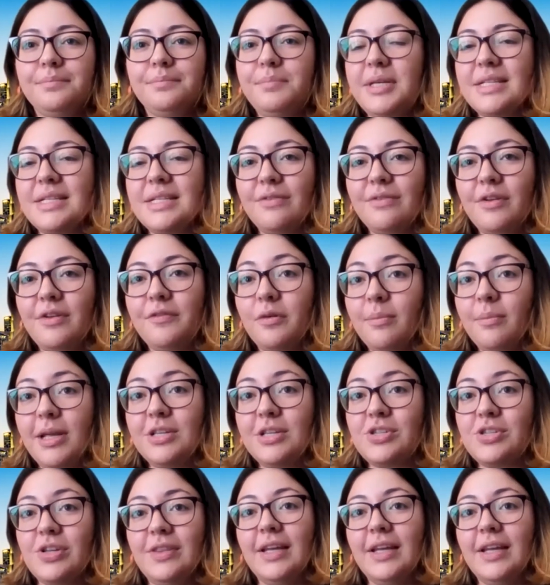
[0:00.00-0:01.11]
piece of
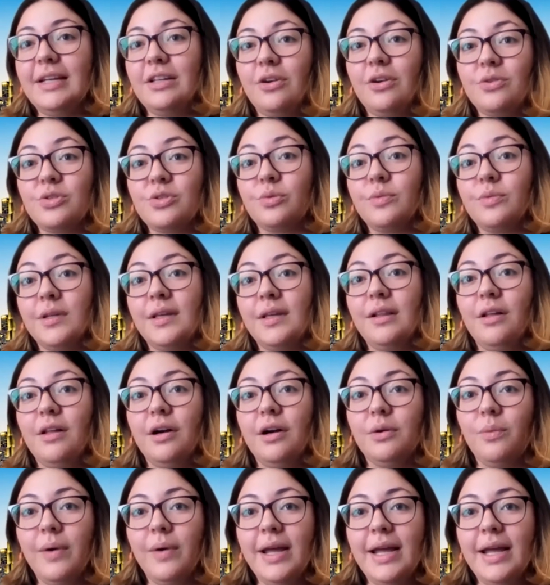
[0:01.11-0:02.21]
information that goes a really
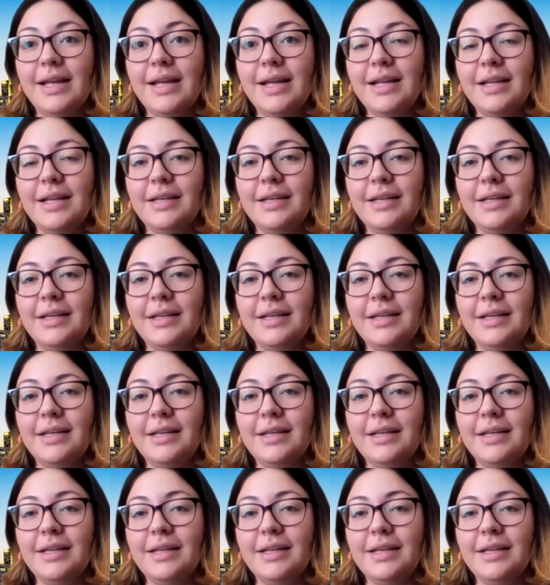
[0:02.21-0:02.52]
long way